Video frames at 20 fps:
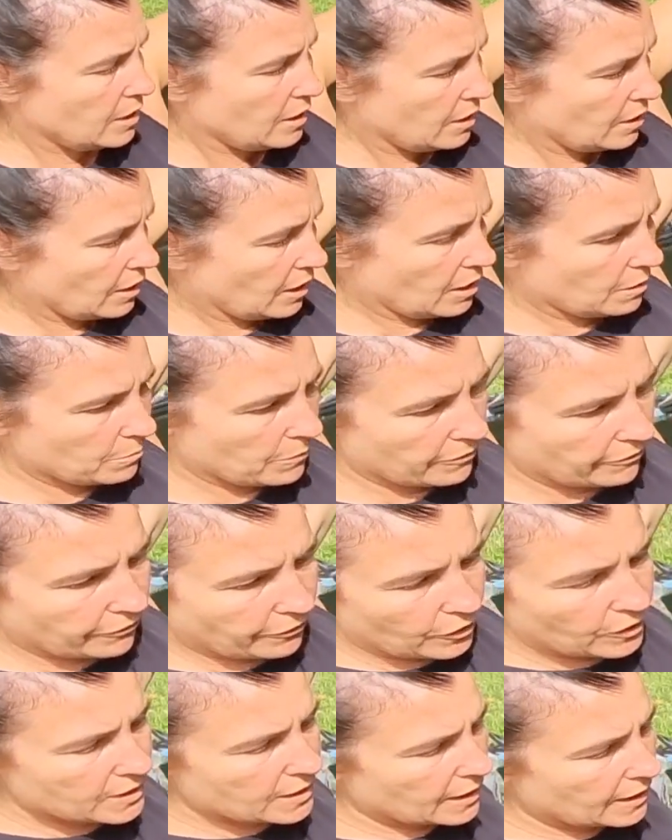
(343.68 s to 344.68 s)
But
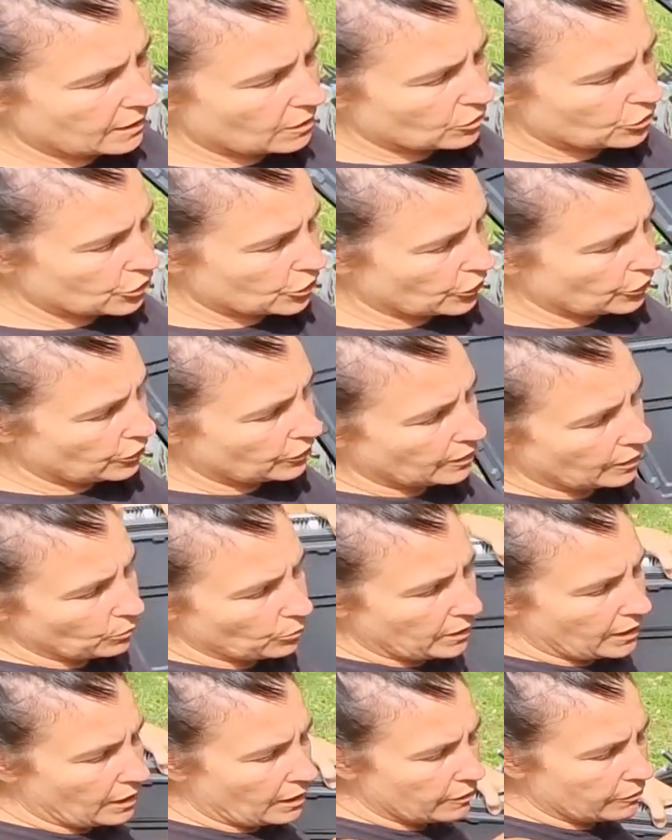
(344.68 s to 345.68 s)
firstly, I'll show you that
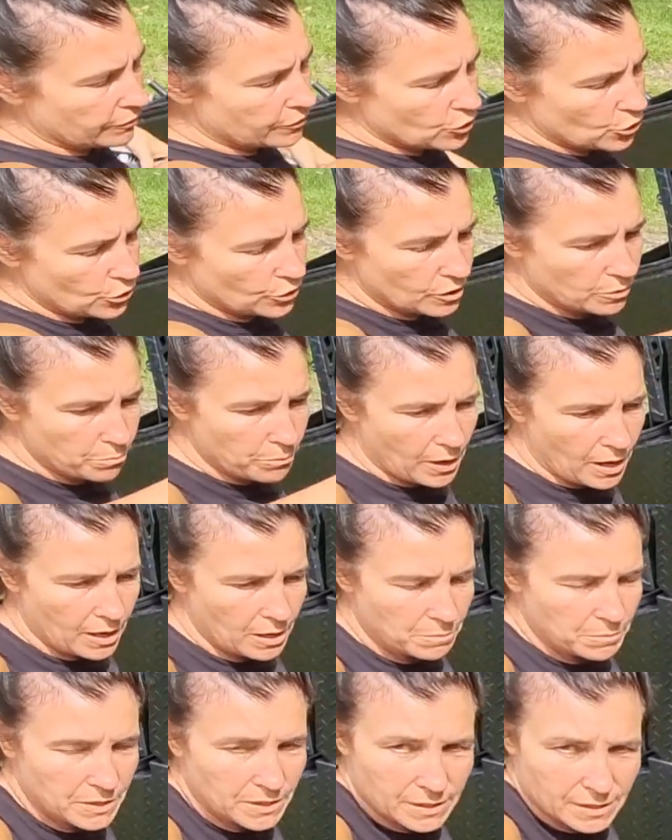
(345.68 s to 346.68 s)
we have two
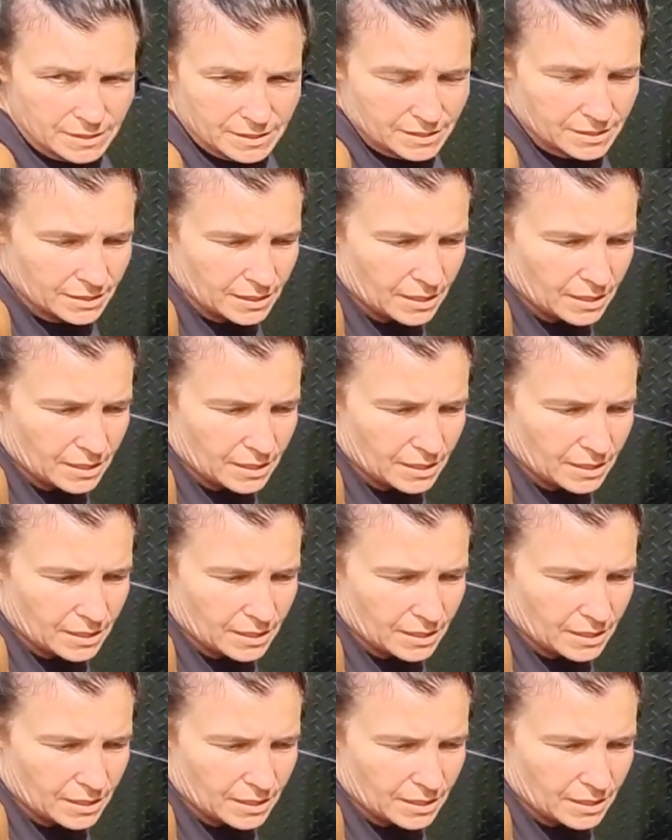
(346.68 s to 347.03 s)
compartments,